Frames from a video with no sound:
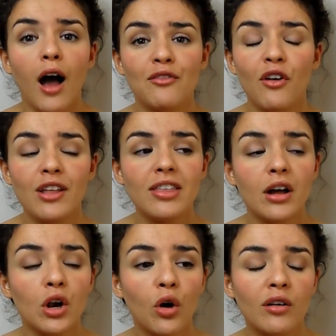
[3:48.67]
I find
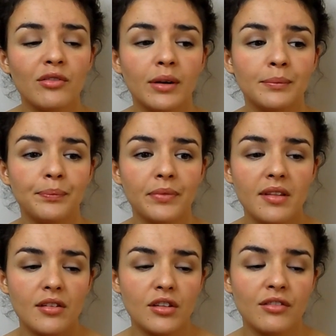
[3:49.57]
that a lot of um,
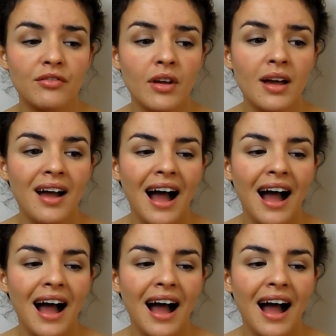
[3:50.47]
sort of